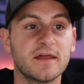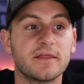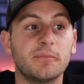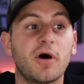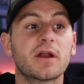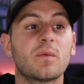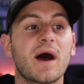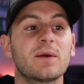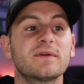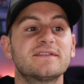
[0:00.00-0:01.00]
The Model
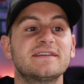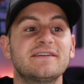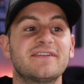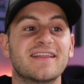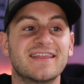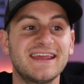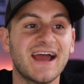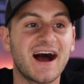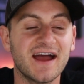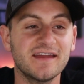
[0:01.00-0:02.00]
Y received the
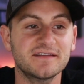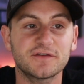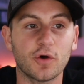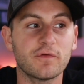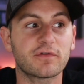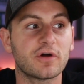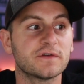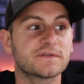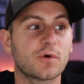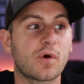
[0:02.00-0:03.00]
highest overall
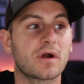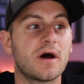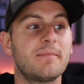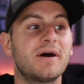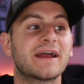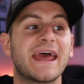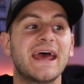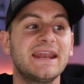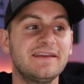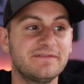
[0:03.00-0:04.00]
score among
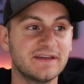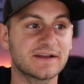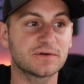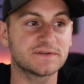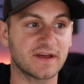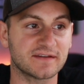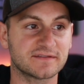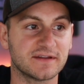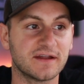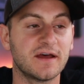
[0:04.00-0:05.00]
any vehicle
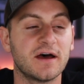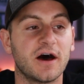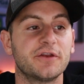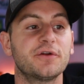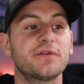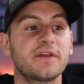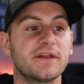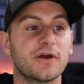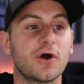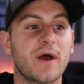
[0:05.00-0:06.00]
tested under the
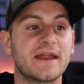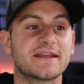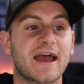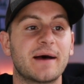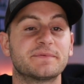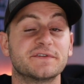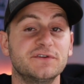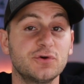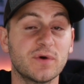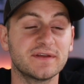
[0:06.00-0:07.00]
Euro NCAP's
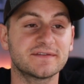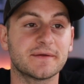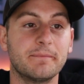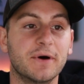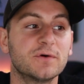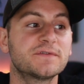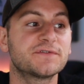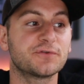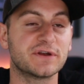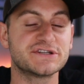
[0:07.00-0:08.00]
newest, most
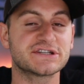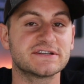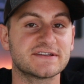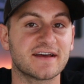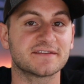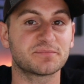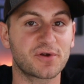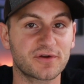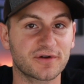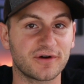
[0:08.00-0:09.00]
stringent test
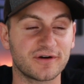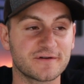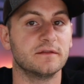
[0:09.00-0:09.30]
protocol.